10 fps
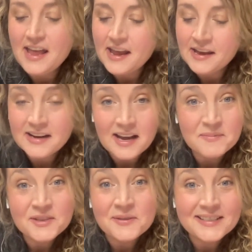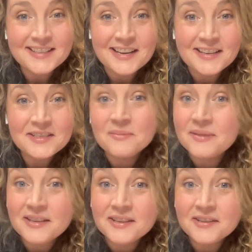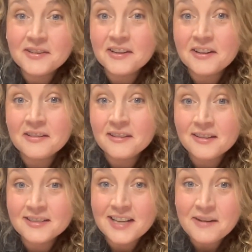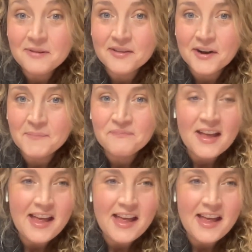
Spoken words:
And I'm so excited to be cooking alongside with her.